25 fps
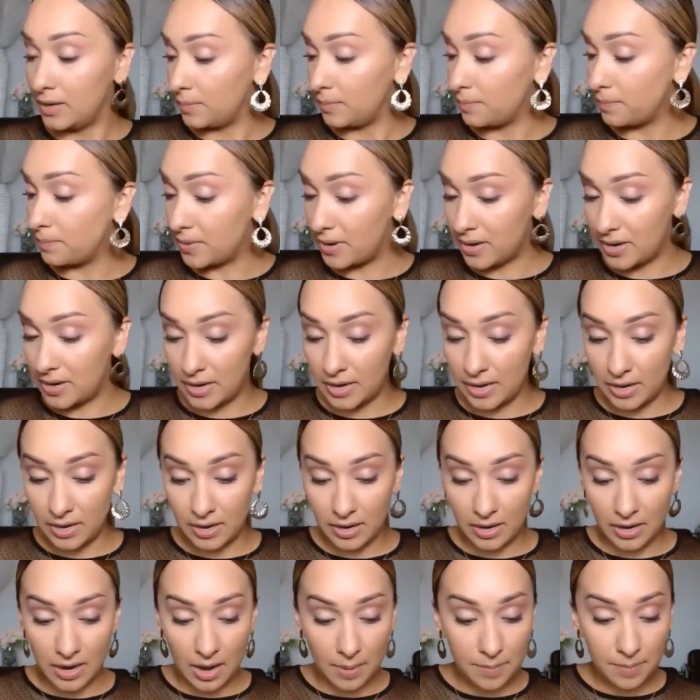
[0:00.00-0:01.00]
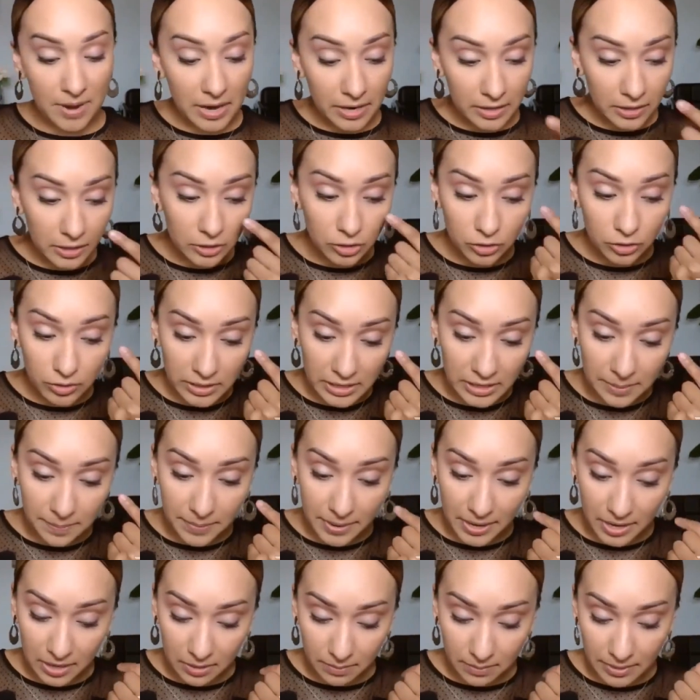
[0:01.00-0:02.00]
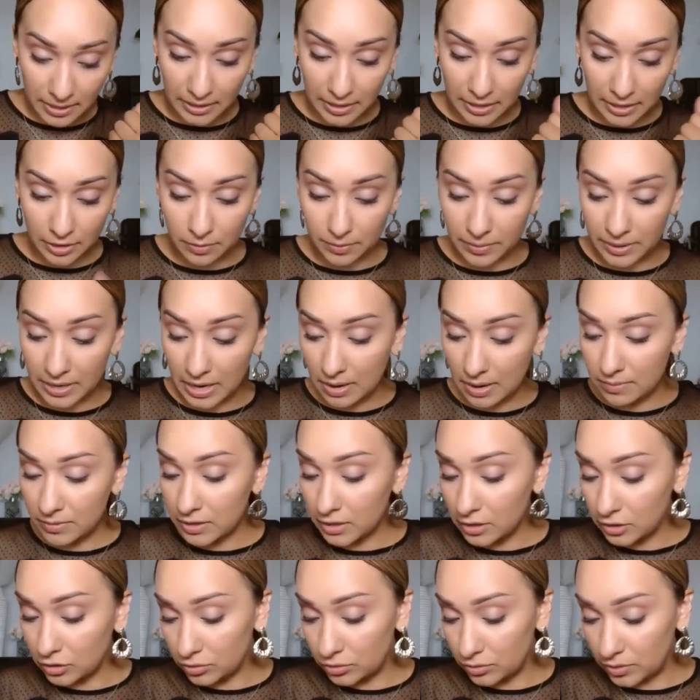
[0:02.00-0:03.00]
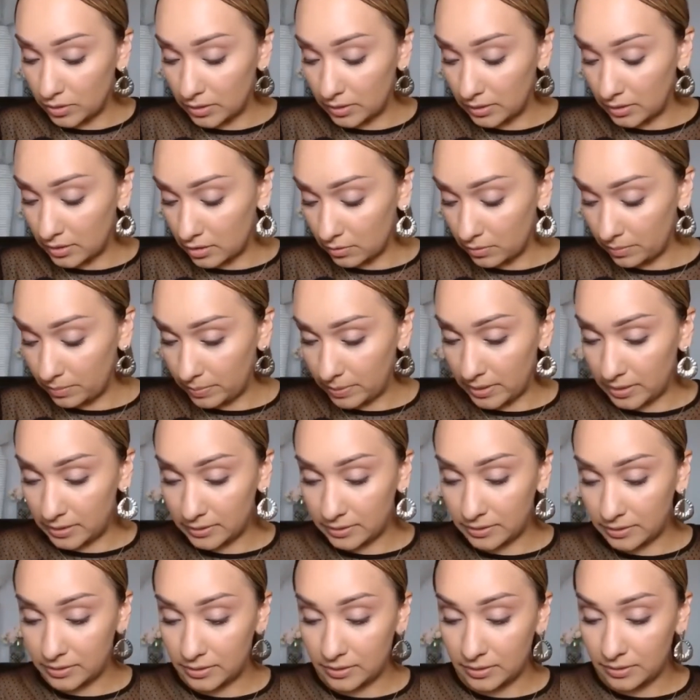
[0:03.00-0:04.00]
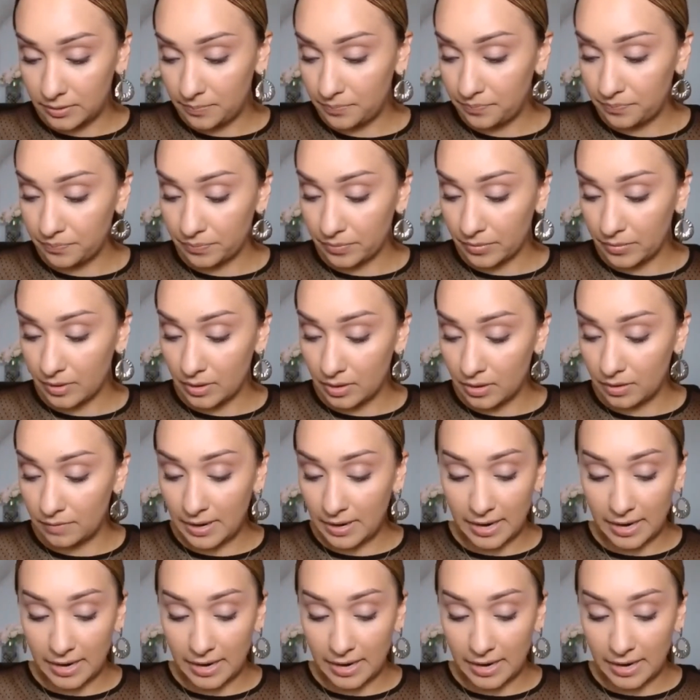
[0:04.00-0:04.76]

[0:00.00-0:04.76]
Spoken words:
my, I'm not going to do any bottom eyeliner, but I am going to do a little bit of